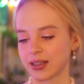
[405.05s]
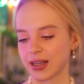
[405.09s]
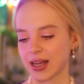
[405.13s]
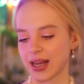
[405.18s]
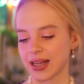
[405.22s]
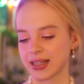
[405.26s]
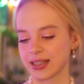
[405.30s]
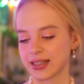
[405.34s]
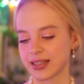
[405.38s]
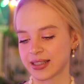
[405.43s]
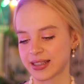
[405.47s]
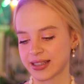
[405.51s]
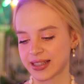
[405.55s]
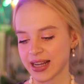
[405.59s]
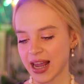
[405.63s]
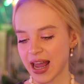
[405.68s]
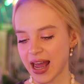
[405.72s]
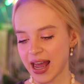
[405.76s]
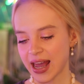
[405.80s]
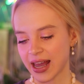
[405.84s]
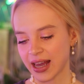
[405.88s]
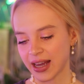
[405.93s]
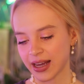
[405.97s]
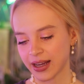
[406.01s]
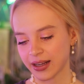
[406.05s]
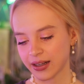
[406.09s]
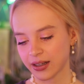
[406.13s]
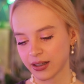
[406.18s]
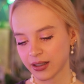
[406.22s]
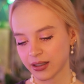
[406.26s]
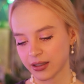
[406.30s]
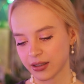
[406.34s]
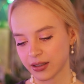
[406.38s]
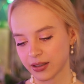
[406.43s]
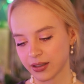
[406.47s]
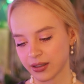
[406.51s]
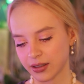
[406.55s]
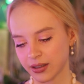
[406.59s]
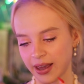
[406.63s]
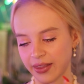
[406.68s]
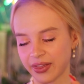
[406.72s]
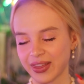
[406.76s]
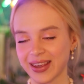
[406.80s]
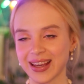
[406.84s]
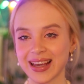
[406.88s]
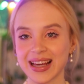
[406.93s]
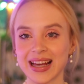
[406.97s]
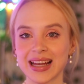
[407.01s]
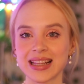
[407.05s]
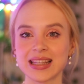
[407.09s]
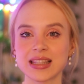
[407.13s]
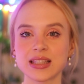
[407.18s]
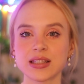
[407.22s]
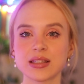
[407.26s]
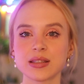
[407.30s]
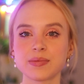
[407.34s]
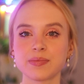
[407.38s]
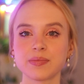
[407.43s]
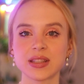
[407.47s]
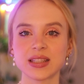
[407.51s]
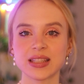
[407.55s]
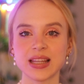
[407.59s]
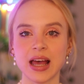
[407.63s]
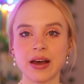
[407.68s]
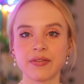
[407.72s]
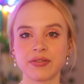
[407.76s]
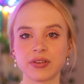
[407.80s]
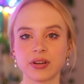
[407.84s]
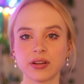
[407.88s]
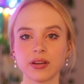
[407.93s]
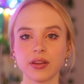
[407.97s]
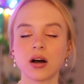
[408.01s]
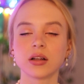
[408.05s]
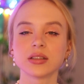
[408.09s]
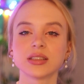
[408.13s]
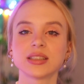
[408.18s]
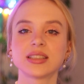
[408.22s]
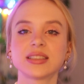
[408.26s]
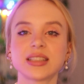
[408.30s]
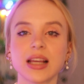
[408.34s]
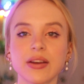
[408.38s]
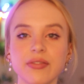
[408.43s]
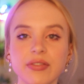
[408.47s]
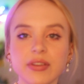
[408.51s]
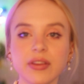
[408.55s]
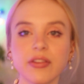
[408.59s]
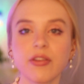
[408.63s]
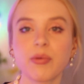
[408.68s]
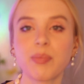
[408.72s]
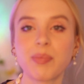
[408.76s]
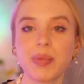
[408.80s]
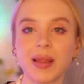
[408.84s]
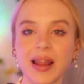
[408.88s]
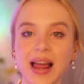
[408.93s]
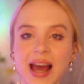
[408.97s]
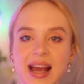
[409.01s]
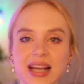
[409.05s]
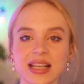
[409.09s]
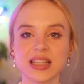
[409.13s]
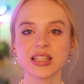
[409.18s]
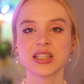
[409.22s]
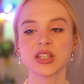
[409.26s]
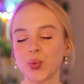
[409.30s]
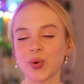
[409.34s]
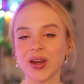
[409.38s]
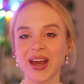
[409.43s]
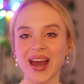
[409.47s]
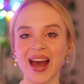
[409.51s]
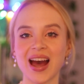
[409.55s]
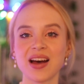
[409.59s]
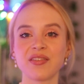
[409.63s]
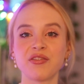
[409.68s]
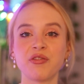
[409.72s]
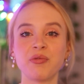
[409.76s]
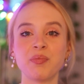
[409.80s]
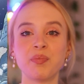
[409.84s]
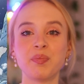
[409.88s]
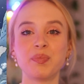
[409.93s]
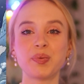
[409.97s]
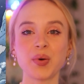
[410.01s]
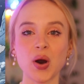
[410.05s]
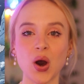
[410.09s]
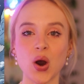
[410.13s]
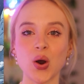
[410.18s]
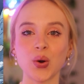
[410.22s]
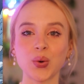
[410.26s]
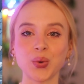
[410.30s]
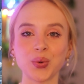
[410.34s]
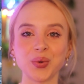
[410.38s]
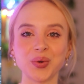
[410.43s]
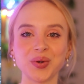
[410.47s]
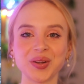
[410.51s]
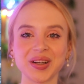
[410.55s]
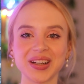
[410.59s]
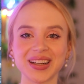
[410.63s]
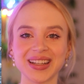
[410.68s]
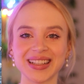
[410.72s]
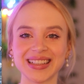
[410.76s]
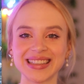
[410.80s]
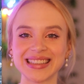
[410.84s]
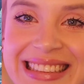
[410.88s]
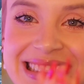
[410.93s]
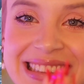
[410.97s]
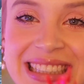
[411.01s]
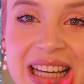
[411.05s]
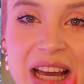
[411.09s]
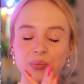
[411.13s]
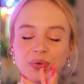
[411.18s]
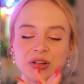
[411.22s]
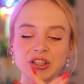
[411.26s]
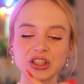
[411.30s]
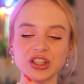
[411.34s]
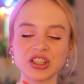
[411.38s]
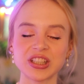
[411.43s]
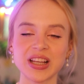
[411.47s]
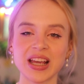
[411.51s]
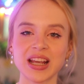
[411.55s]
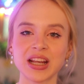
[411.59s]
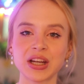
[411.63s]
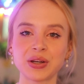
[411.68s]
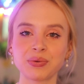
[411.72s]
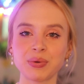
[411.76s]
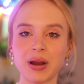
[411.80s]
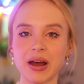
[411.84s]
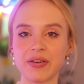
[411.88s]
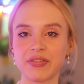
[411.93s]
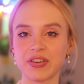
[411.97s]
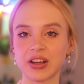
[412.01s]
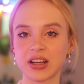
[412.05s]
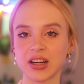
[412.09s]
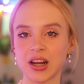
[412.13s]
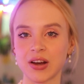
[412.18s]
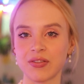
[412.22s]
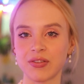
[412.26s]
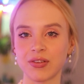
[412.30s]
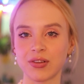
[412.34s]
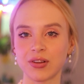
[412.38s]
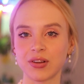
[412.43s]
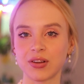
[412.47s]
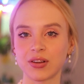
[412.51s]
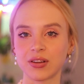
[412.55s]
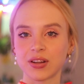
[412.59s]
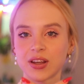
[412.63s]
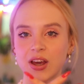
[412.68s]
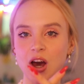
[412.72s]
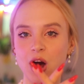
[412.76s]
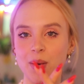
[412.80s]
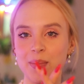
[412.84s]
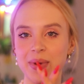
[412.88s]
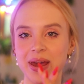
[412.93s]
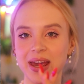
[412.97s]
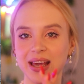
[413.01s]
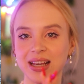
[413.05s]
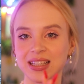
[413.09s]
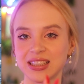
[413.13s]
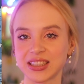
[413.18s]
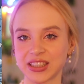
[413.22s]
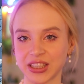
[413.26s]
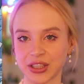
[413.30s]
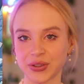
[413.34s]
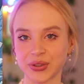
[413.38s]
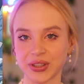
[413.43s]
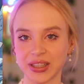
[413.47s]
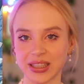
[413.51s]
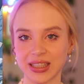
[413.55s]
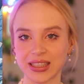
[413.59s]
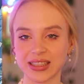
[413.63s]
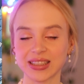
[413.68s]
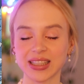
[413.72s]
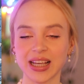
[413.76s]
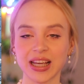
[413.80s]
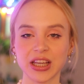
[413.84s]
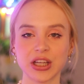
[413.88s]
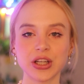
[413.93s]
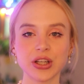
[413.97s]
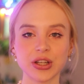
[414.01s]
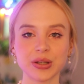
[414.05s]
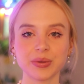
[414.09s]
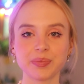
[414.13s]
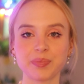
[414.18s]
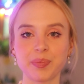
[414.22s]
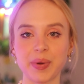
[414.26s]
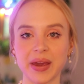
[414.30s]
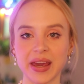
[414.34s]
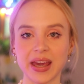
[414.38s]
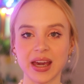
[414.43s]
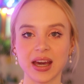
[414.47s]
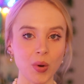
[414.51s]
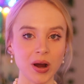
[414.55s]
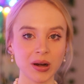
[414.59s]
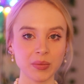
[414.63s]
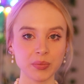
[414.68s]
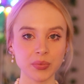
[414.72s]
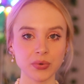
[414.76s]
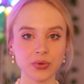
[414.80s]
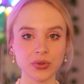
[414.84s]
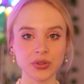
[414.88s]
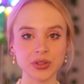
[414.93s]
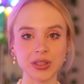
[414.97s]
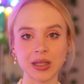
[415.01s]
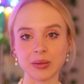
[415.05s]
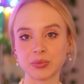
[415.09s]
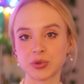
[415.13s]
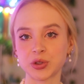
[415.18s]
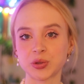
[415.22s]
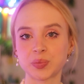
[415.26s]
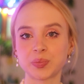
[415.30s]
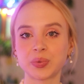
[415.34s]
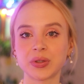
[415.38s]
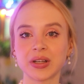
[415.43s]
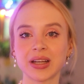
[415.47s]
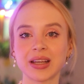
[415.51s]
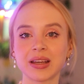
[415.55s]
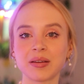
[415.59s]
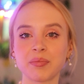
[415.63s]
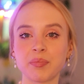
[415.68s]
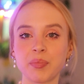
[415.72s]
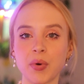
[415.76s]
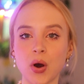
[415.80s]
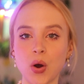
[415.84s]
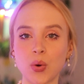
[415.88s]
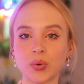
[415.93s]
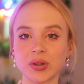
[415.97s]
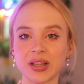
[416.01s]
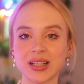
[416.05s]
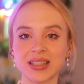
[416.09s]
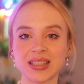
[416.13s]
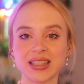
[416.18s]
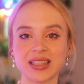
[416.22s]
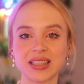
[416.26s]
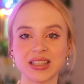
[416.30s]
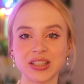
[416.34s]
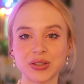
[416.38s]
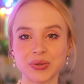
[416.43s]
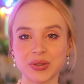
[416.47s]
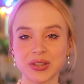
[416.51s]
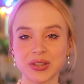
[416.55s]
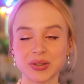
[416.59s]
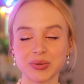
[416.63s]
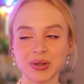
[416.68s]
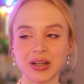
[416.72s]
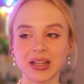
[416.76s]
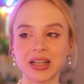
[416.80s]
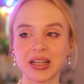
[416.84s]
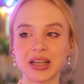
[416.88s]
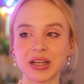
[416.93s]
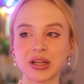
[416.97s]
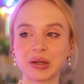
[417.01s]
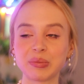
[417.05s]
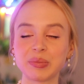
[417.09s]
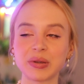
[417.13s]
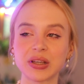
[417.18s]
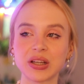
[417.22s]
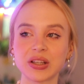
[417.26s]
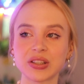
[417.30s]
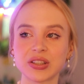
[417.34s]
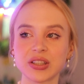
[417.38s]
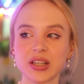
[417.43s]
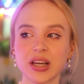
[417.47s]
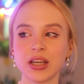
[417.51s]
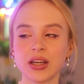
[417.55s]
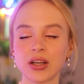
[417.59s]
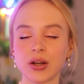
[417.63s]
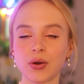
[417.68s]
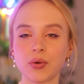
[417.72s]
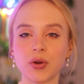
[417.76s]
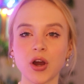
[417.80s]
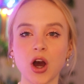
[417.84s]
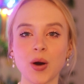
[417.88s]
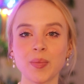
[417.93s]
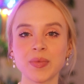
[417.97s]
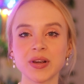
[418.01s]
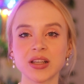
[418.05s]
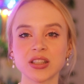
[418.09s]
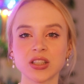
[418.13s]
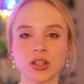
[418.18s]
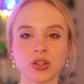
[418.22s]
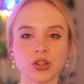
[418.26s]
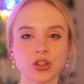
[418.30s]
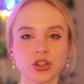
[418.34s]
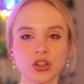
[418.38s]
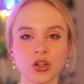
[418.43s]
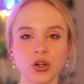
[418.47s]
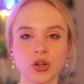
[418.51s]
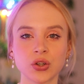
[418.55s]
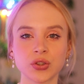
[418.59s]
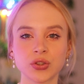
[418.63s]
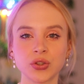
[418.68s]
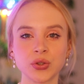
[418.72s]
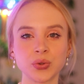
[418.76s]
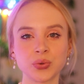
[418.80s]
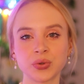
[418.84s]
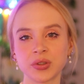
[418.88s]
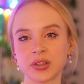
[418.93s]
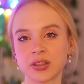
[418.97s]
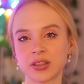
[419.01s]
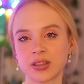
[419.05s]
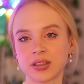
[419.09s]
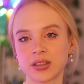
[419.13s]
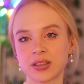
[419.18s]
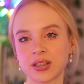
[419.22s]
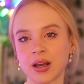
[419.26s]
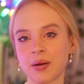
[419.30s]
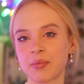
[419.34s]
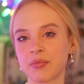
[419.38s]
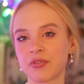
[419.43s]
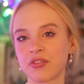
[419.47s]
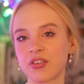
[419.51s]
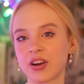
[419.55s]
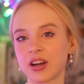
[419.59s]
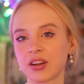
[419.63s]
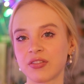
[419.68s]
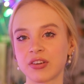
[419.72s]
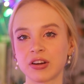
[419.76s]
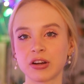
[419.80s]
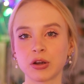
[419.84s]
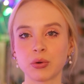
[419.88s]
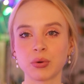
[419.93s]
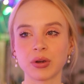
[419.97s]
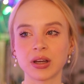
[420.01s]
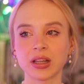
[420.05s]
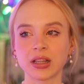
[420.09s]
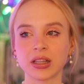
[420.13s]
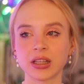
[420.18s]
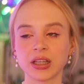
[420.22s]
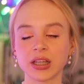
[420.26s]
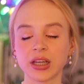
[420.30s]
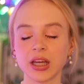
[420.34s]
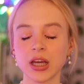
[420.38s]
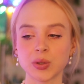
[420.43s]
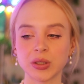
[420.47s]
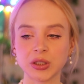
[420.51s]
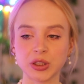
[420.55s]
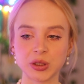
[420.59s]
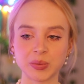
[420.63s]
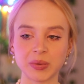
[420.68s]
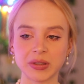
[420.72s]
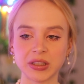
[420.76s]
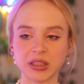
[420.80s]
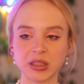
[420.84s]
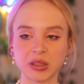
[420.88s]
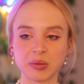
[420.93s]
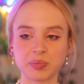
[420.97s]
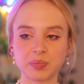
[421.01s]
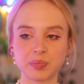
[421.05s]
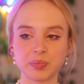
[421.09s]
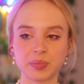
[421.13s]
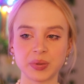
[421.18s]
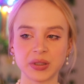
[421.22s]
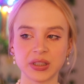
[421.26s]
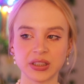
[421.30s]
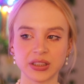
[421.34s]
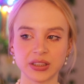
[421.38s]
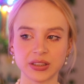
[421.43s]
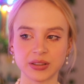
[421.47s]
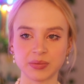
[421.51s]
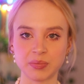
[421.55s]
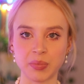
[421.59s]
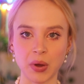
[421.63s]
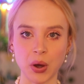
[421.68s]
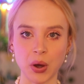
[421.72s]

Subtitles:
And then I think it's 7. On 7th place, we have Bone, which is a graphic novel comic series. I couldn't pick one book, so I'm just putting Bone as a series right here because, you know, comics are short, you read them very, very quickly. So I just basically put